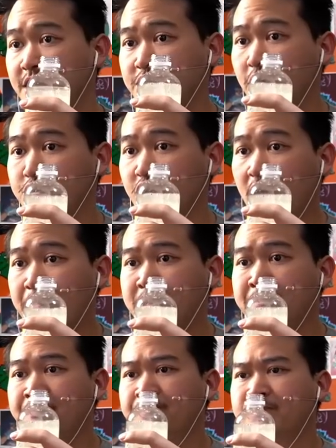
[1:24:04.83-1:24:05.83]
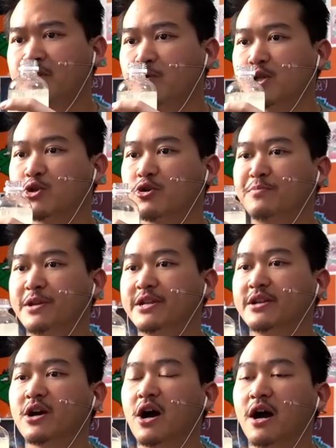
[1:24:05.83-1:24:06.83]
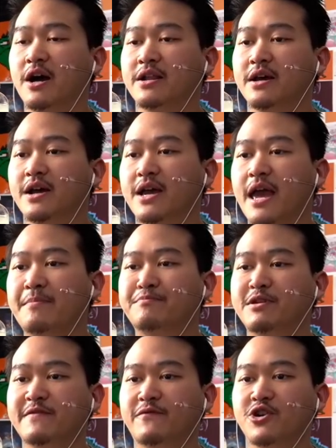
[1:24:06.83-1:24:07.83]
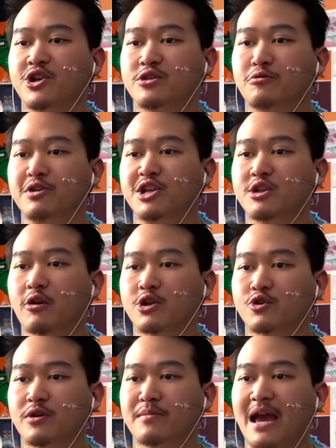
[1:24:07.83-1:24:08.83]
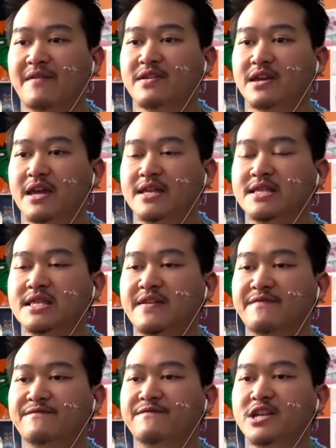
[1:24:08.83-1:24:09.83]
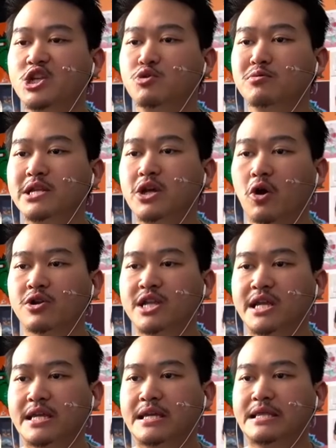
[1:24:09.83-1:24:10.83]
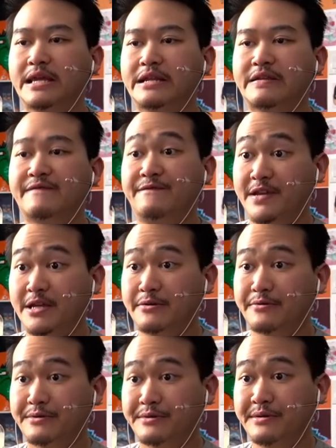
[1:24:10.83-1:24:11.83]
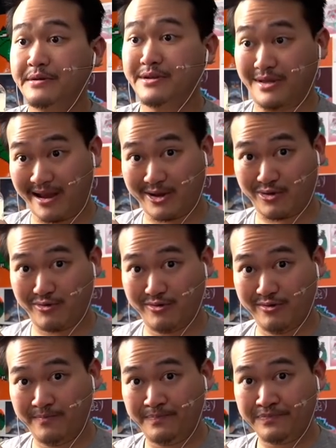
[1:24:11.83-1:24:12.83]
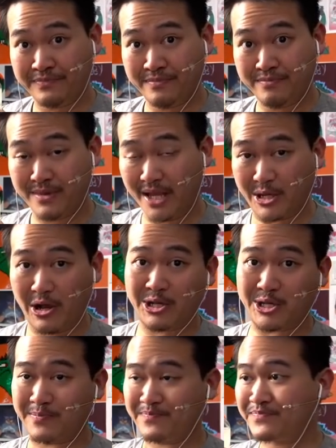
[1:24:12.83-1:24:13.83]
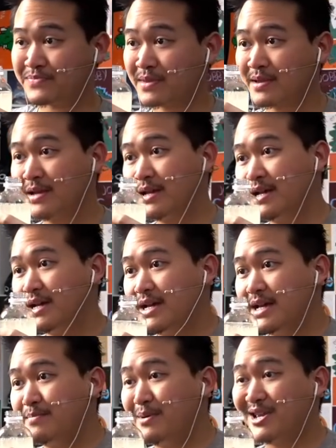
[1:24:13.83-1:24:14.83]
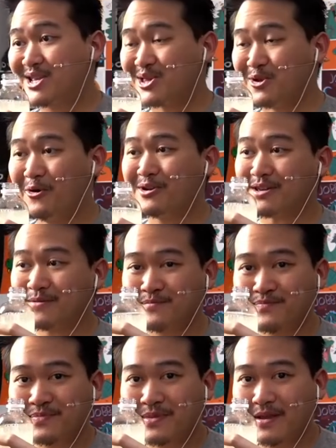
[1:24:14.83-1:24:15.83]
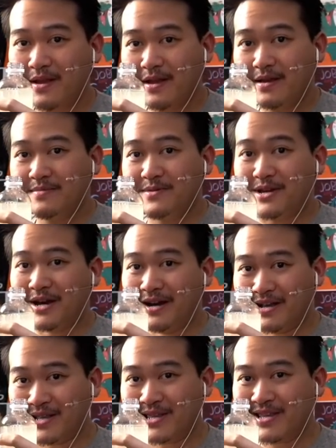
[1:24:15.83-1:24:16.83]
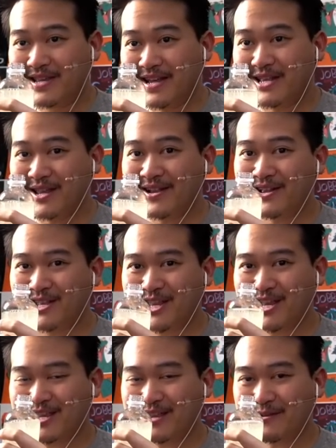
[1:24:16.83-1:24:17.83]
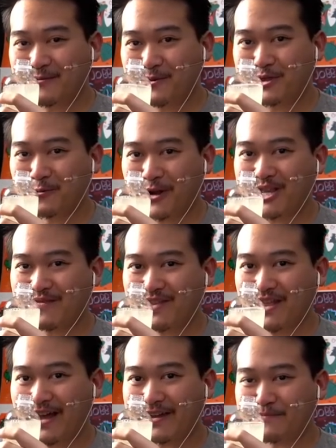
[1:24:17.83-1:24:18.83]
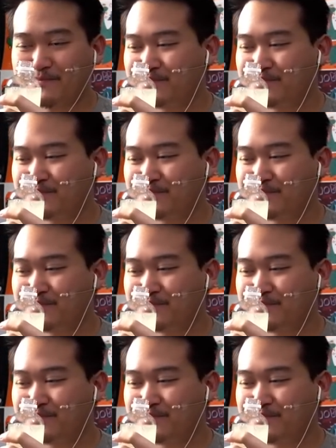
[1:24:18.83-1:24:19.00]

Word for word: Yo, Jobs. What's your opinion on MP version 3 Starscream having individually articulated fingers? Is that true? That's awesome. But it's annoying because it's inconsistent with the rest of the line.